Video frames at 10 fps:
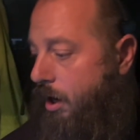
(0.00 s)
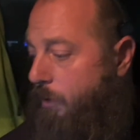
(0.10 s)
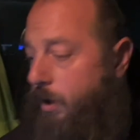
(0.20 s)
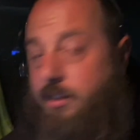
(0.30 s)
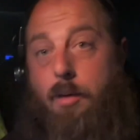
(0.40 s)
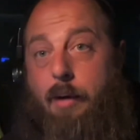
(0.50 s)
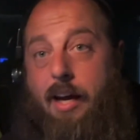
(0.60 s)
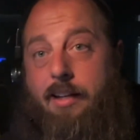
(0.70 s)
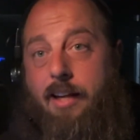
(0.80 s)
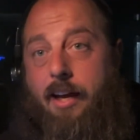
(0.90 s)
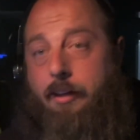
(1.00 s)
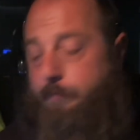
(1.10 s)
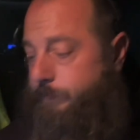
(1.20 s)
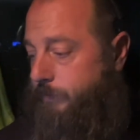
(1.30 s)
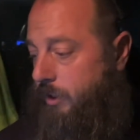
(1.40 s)
Wasn't a bad day.
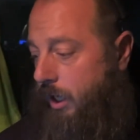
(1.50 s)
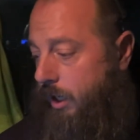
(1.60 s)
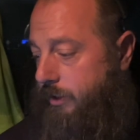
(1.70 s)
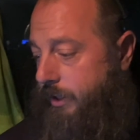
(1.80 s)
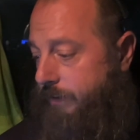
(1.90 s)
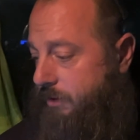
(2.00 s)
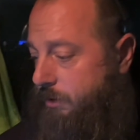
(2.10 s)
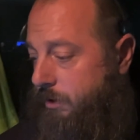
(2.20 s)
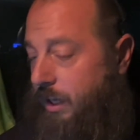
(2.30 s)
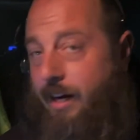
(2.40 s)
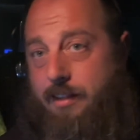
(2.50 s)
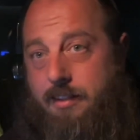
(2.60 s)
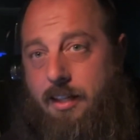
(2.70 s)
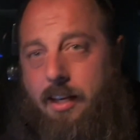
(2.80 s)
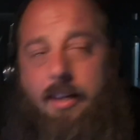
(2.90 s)
Did have to do a lot of
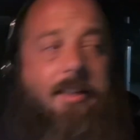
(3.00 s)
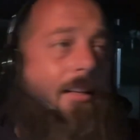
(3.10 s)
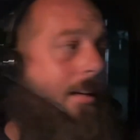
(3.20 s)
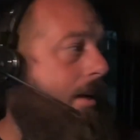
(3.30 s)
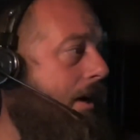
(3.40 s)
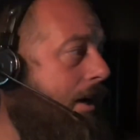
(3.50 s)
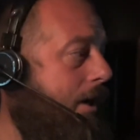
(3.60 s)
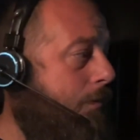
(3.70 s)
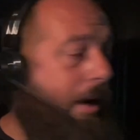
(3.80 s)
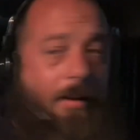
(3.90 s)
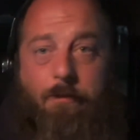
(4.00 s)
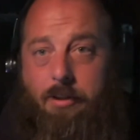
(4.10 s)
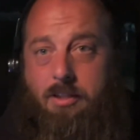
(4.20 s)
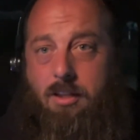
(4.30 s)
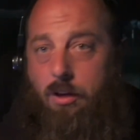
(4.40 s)
sitting, waiting for
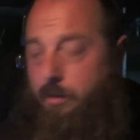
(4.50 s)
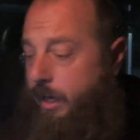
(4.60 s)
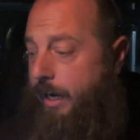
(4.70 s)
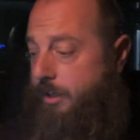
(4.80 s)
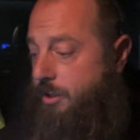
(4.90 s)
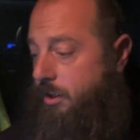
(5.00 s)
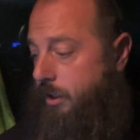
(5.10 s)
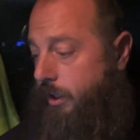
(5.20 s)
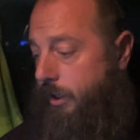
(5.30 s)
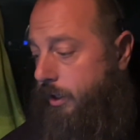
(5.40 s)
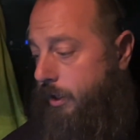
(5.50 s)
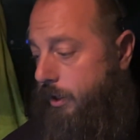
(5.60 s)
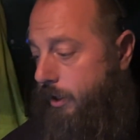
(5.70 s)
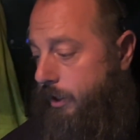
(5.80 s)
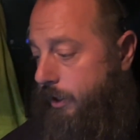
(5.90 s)
this load to actually
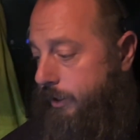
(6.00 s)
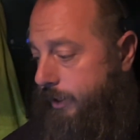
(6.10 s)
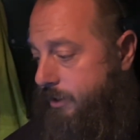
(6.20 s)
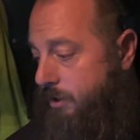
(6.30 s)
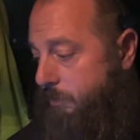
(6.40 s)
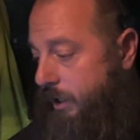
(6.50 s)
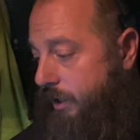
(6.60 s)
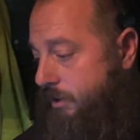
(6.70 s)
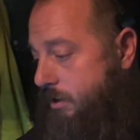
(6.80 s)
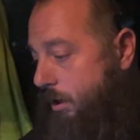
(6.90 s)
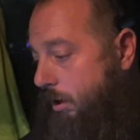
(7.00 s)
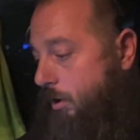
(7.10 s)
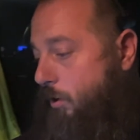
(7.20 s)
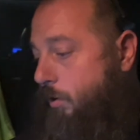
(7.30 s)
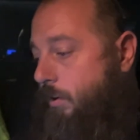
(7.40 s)
get to me.
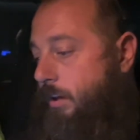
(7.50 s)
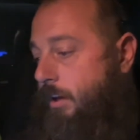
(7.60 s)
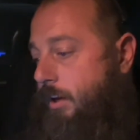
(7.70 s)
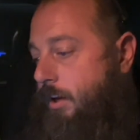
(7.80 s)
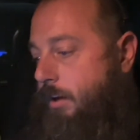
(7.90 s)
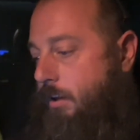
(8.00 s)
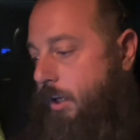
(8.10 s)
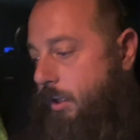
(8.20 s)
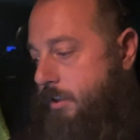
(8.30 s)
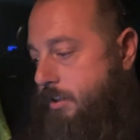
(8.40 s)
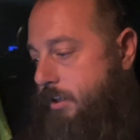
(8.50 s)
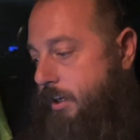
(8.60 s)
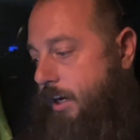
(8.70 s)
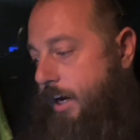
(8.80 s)
So let's see.